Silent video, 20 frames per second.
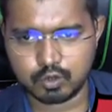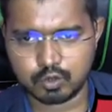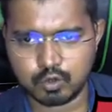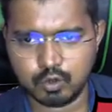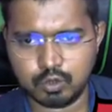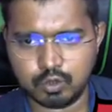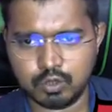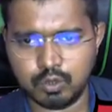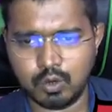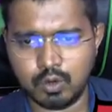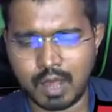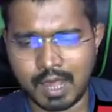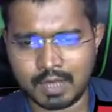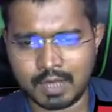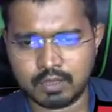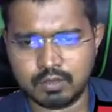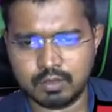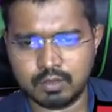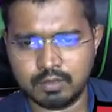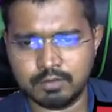So you
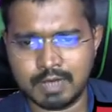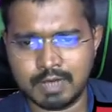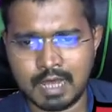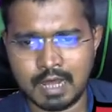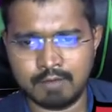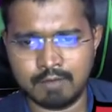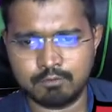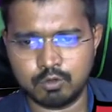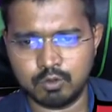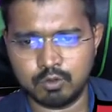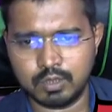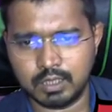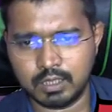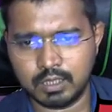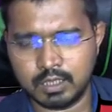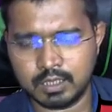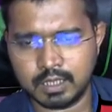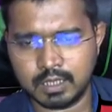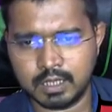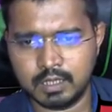actually will have to
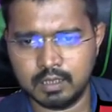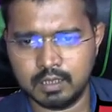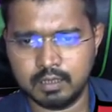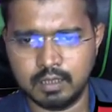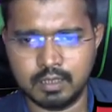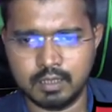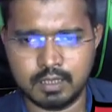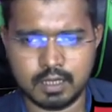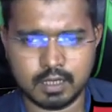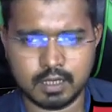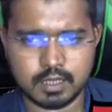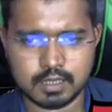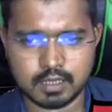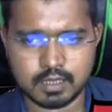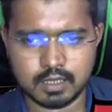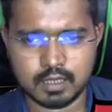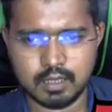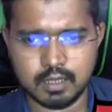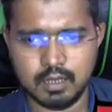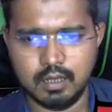delete anything
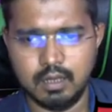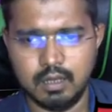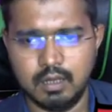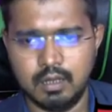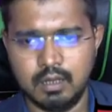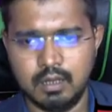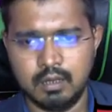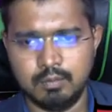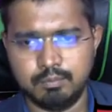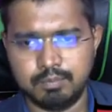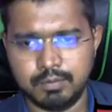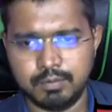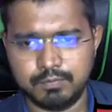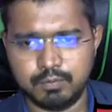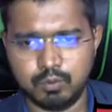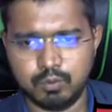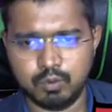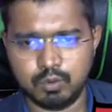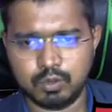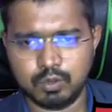legacy
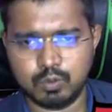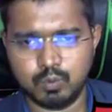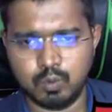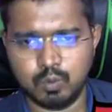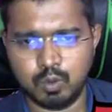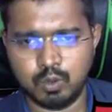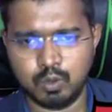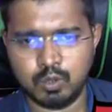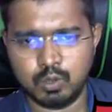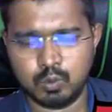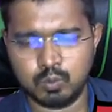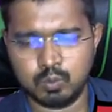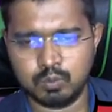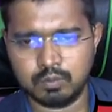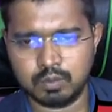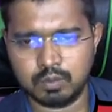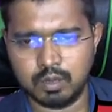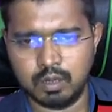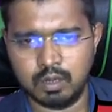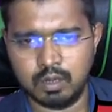before you want
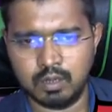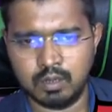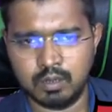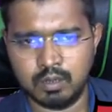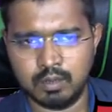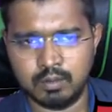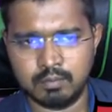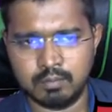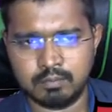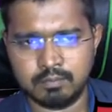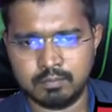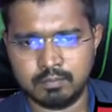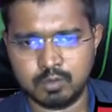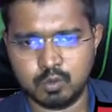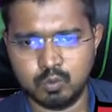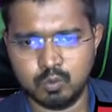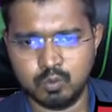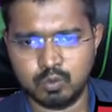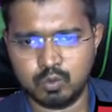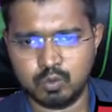to
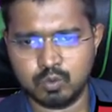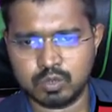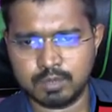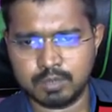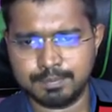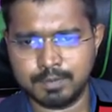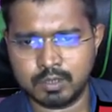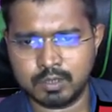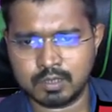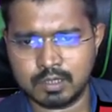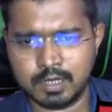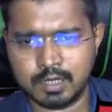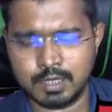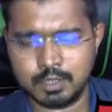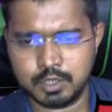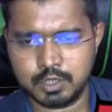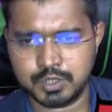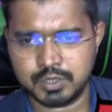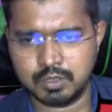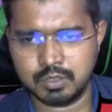do user
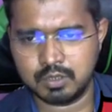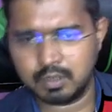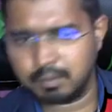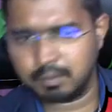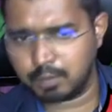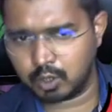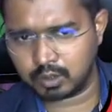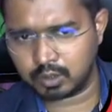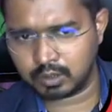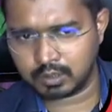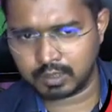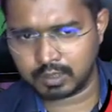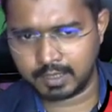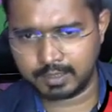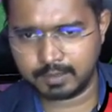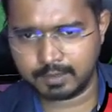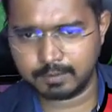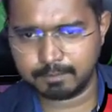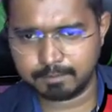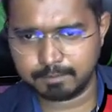personalization in the modern
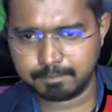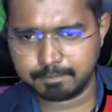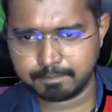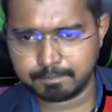client.